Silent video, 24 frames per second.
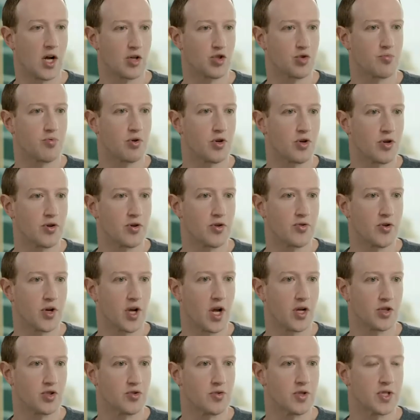entrepreneur in the
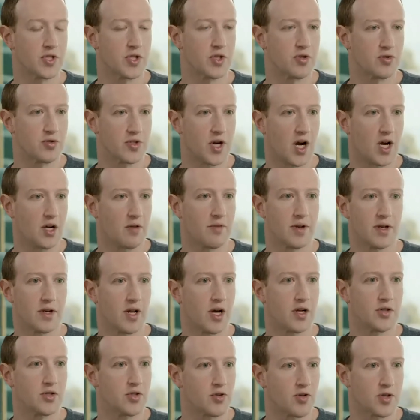countries that you're talking about in
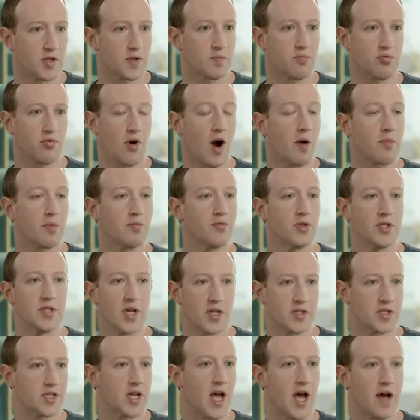Honduras probably
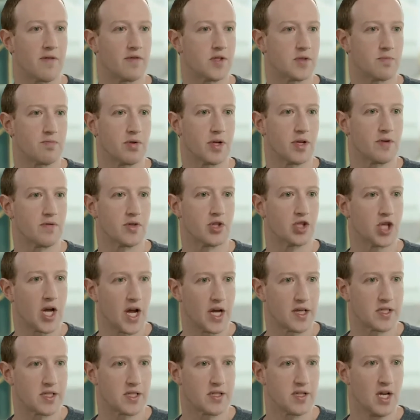doesn't have as big of a
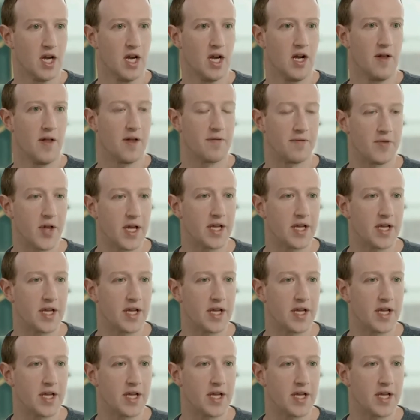chance if